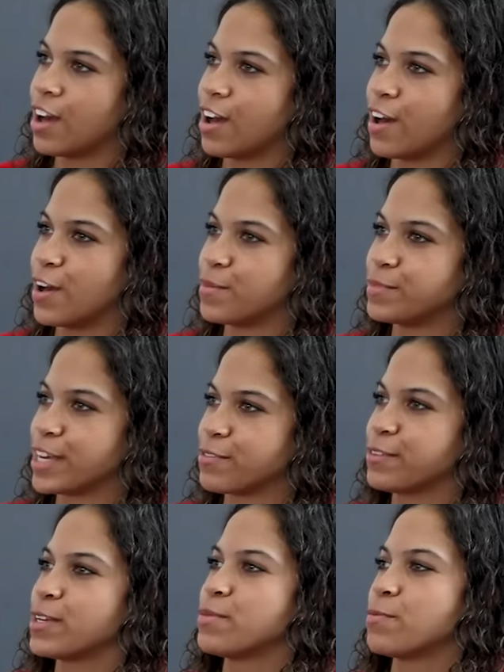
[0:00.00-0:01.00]
Um,
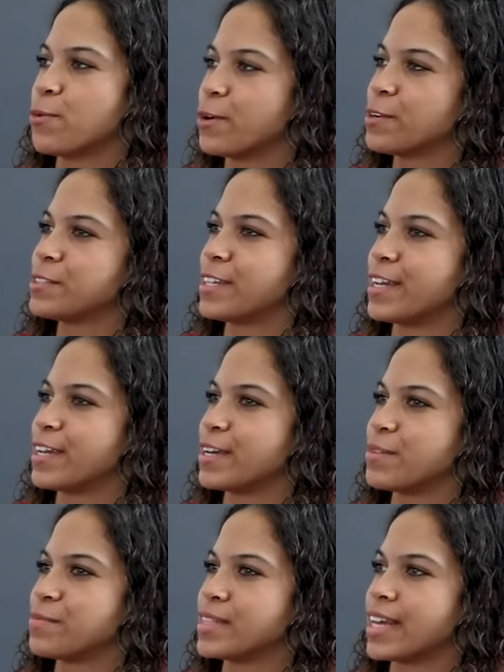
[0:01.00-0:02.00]
definitely Memorial Stadium.